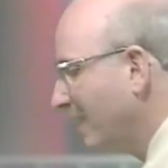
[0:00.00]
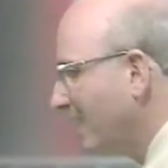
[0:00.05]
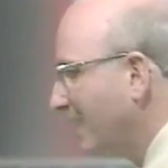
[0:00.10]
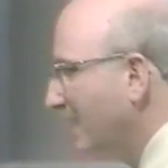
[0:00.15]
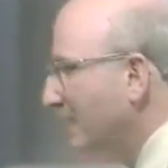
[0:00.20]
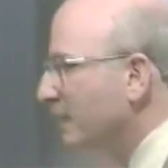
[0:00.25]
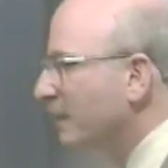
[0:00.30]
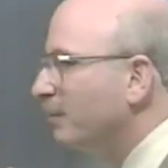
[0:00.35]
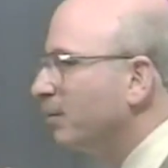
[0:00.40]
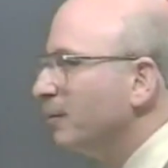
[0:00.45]

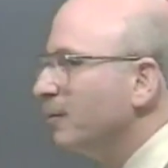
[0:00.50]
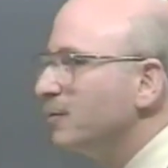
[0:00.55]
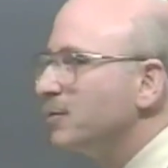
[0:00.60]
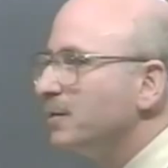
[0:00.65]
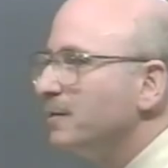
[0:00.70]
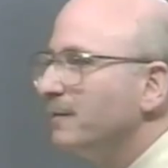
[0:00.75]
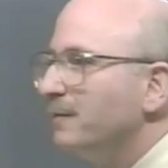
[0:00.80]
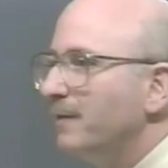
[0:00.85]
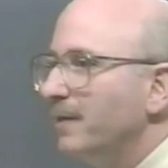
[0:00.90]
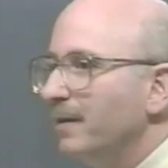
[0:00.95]
in the
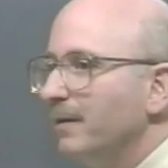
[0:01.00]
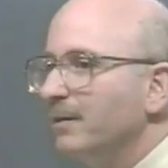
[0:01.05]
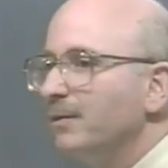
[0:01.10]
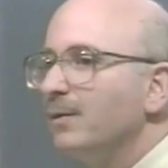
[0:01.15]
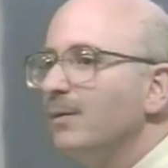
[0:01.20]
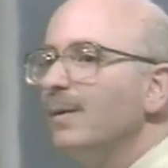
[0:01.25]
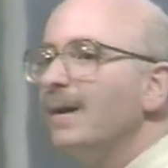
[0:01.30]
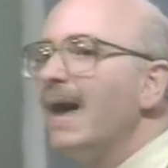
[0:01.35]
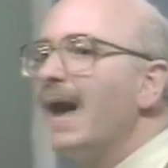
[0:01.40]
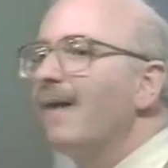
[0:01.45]
pollution field,
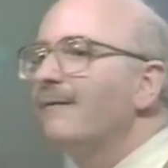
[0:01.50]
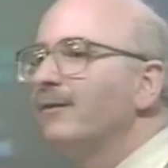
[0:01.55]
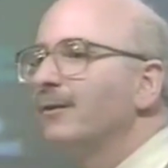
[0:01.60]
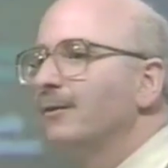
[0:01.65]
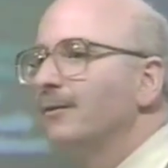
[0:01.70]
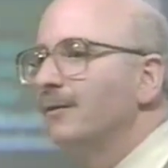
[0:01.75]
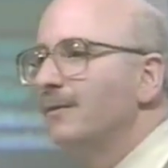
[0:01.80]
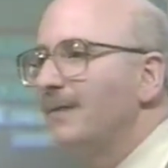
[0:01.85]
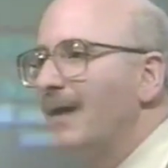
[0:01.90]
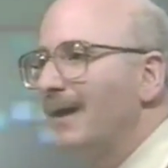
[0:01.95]
we haven't
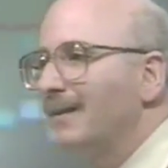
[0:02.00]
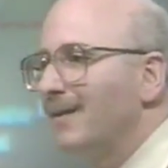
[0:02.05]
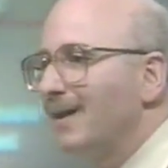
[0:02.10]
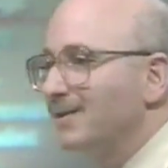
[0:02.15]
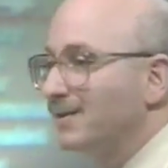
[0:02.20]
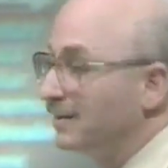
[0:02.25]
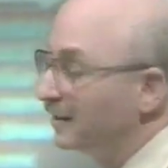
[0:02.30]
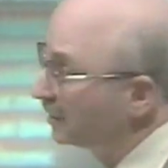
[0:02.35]
learned that lesson.